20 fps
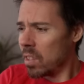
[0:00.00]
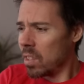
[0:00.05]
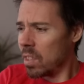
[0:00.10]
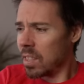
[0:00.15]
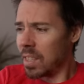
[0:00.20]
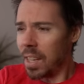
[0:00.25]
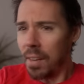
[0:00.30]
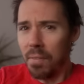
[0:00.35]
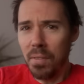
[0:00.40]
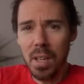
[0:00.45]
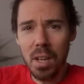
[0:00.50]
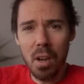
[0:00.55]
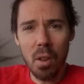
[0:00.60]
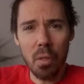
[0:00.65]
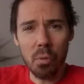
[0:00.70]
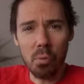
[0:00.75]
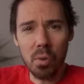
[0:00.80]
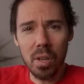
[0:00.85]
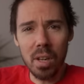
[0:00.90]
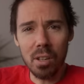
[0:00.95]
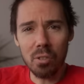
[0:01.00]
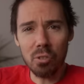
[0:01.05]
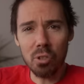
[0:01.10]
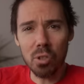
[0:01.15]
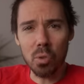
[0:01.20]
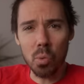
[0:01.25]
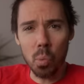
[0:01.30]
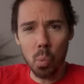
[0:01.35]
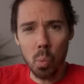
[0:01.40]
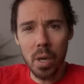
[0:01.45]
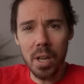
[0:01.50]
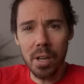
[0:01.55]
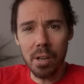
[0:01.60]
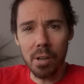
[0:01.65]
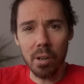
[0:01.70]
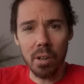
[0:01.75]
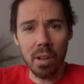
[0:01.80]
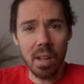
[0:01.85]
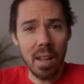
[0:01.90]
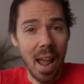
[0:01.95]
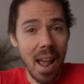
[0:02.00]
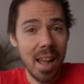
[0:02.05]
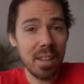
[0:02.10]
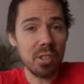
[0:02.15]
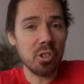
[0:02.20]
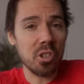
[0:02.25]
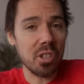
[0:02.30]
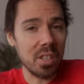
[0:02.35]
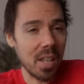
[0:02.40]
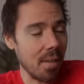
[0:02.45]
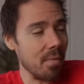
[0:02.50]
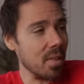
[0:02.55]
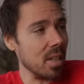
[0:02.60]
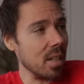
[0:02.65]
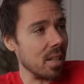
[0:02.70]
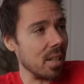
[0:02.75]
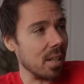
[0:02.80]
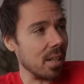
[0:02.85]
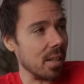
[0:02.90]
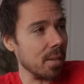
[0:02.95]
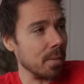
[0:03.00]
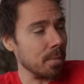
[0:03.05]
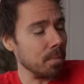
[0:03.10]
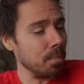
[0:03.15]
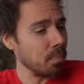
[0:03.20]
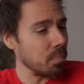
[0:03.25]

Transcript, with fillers: 70 to 300 is weird. At 70,